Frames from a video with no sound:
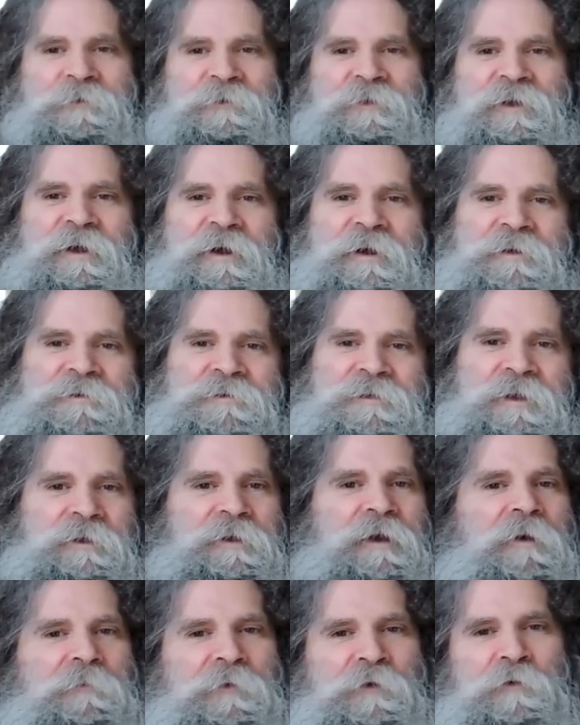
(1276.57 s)
the guy's
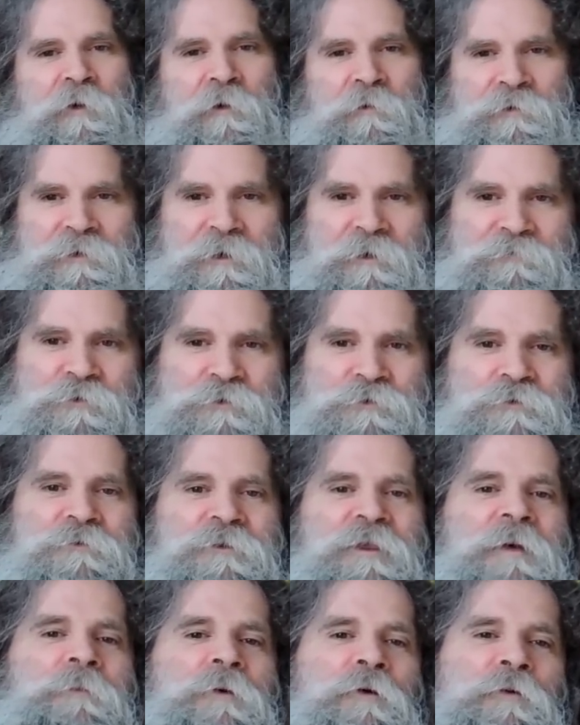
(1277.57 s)
like, we would love to
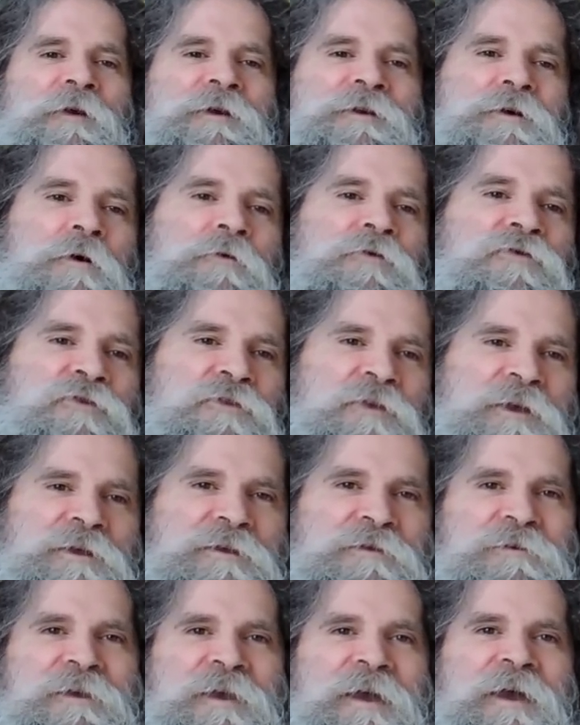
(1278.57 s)
do that, but we don't
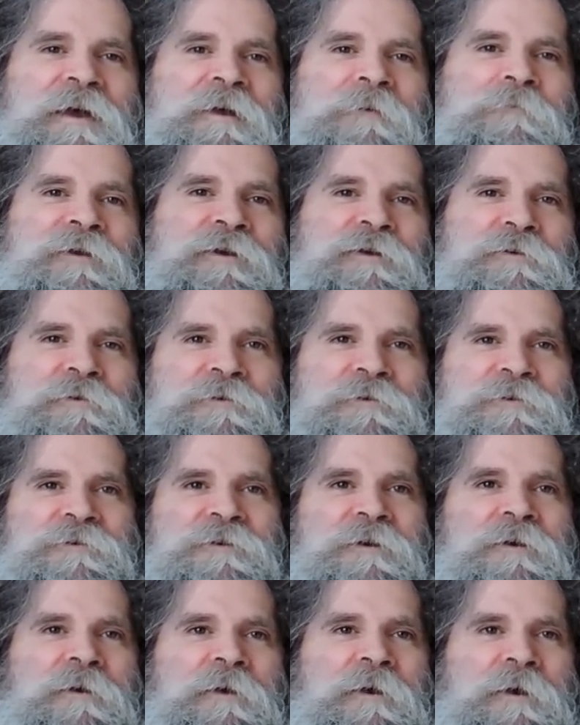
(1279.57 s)
think you can because